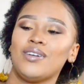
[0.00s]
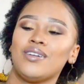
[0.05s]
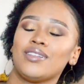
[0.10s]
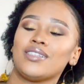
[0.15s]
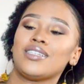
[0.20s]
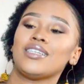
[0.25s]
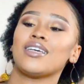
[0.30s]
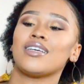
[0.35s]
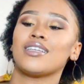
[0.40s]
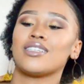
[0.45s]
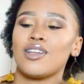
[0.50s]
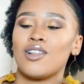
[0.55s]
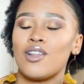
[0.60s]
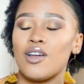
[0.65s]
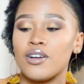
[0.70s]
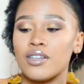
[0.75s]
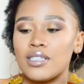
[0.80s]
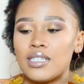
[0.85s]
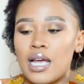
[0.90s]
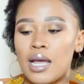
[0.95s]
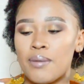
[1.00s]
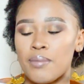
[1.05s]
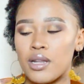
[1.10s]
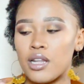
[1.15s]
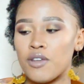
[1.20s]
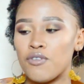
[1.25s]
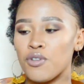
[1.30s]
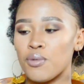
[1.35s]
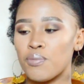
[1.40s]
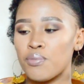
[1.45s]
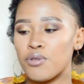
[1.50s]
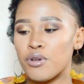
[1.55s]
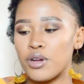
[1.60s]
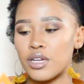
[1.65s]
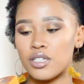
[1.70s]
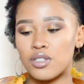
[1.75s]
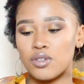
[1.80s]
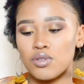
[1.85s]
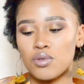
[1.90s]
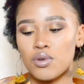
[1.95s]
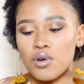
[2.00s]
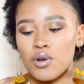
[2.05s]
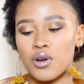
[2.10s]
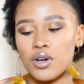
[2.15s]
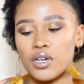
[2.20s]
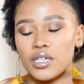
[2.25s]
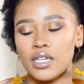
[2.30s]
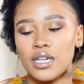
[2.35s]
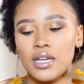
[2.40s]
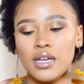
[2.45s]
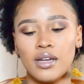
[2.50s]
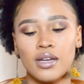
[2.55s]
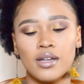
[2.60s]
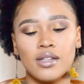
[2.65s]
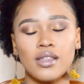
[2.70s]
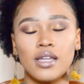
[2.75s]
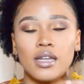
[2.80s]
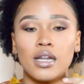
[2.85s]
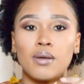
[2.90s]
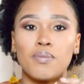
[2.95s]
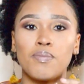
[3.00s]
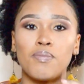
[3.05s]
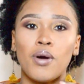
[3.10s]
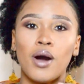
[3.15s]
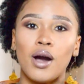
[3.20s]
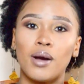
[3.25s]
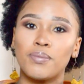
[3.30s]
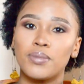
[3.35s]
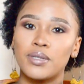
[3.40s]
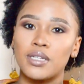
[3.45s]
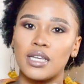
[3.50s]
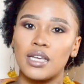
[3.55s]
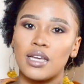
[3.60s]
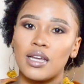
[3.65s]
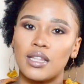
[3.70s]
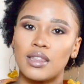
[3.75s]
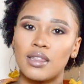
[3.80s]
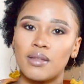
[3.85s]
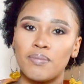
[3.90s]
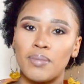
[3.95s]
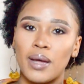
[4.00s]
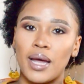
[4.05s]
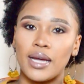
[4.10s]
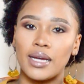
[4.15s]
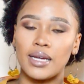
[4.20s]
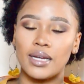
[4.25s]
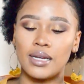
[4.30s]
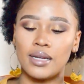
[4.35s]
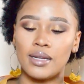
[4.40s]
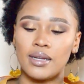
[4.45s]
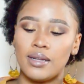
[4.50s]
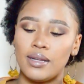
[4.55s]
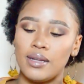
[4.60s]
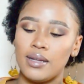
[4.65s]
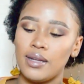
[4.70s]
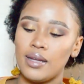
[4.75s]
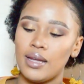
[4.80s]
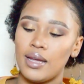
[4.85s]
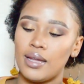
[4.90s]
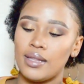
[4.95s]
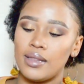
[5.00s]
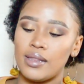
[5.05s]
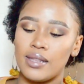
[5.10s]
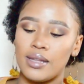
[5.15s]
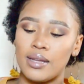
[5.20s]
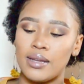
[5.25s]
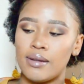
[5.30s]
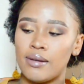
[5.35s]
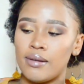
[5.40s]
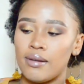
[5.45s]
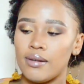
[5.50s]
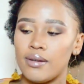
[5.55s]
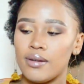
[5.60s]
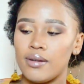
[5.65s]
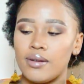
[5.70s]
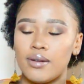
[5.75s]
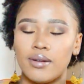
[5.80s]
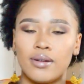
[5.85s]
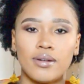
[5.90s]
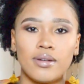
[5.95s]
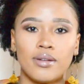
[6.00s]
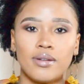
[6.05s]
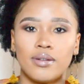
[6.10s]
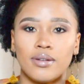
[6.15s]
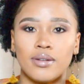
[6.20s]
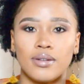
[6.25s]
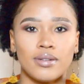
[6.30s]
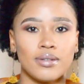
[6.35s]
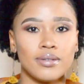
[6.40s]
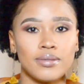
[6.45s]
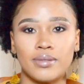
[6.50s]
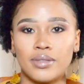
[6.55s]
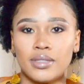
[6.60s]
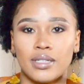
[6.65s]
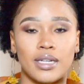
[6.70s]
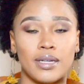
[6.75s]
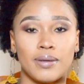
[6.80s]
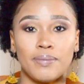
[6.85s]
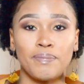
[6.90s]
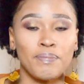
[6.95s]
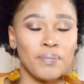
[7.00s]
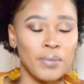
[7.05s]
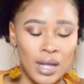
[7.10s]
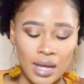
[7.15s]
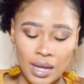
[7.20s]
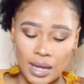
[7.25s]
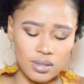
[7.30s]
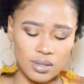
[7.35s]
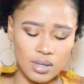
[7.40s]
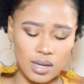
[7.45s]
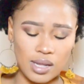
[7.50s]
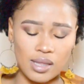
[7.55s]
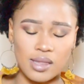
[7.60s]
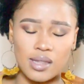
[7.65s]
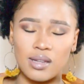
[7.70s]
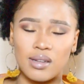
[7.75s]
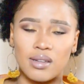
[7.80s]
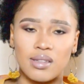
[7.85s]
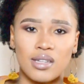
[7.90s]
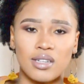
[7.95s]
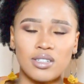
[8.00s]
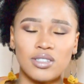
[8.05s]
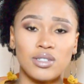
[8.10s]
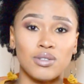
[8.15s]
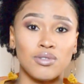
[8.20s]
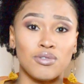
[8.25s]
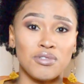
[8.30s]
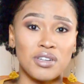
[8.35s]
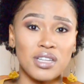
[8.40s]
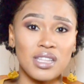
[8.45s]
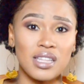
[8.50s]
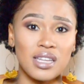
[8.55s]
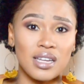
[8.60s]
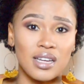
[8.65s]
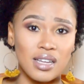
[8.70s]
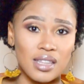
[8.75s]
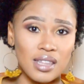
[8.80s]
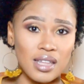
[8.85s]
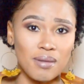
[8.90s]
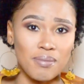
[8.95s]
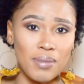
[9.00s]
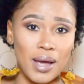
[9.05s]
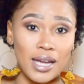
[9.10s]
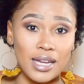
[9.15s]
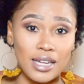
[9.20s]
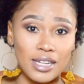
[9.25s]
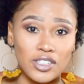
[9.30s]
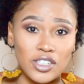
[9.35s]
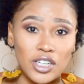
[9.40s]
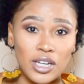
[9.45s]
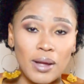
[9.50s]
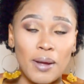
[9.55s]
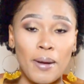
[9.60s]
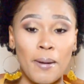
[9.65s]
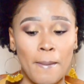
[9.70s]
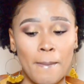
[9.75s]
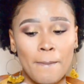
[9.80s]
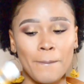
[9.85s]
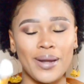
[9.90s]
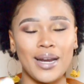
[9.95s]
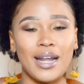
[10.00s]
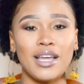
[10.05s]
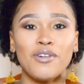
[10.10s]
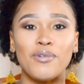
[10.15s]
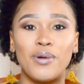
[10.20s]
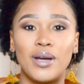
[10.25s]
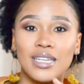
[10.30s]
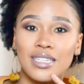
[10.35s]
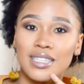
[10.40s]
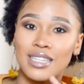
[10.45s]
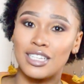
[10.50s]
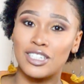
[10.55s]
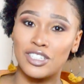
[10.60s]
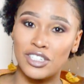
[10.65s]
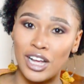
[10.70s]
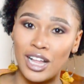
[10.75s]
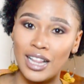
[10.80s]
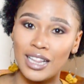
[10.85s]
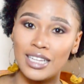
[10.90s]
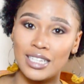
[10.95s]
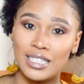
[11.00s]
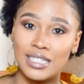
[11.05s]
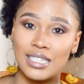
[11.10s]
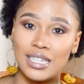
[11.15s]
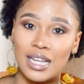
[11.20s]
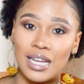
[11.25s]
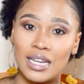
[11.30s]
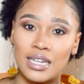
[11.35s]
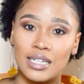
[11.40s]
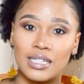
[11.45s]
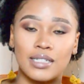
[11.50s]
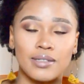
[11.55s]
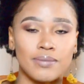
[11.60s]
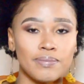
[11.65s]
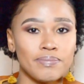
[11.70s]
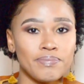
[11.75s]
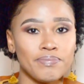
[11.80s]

It takes a long time. And if you press too hard, then it pops here at the back and then yeah I think they should rethink the packaging but otherwise the gel inside